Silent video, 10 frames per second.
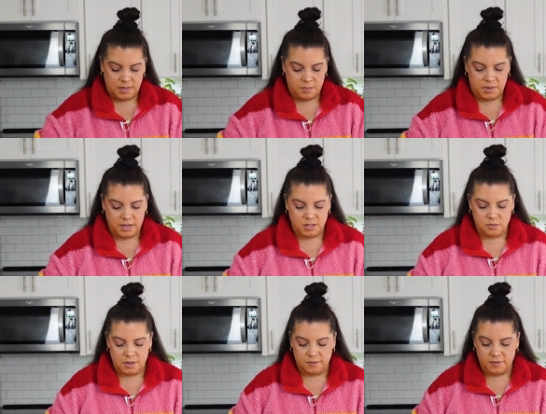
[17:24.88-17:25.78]
But I do
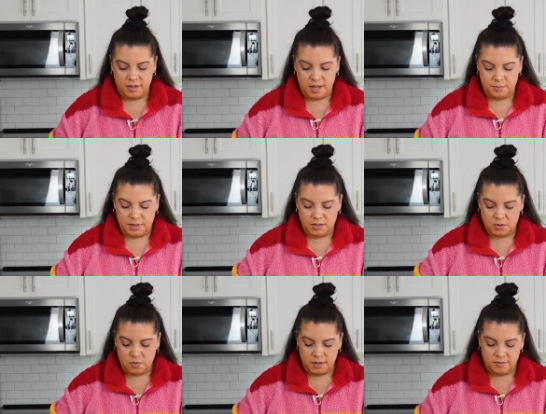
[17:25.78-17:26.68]
want to fill up
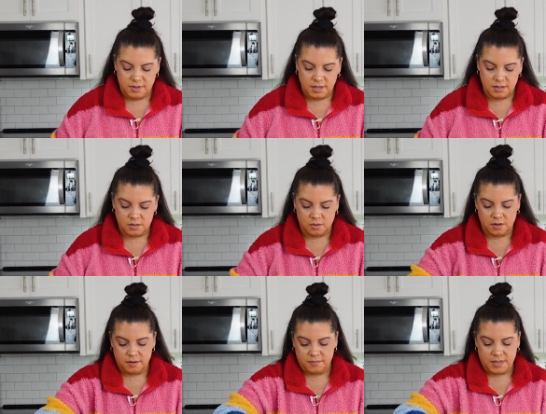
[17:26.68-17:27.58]
each one of these,
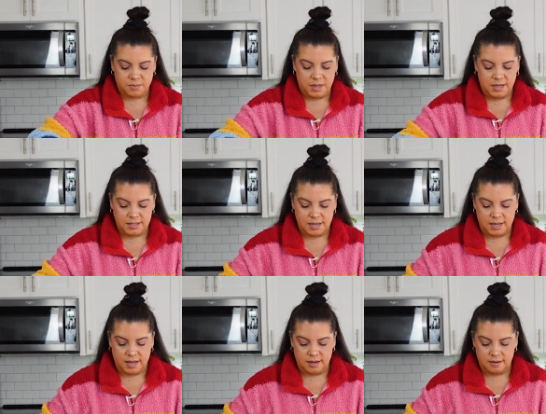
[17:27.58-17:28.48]
or as many as I
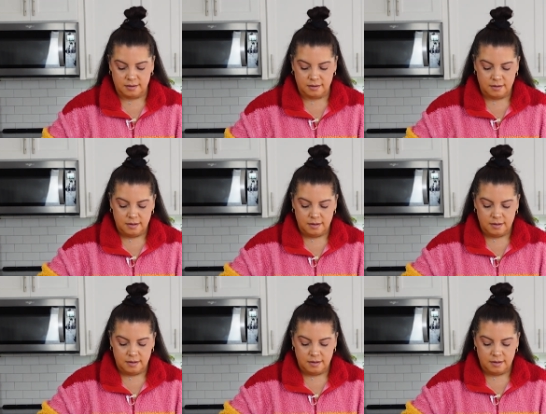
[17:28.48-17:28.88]
can,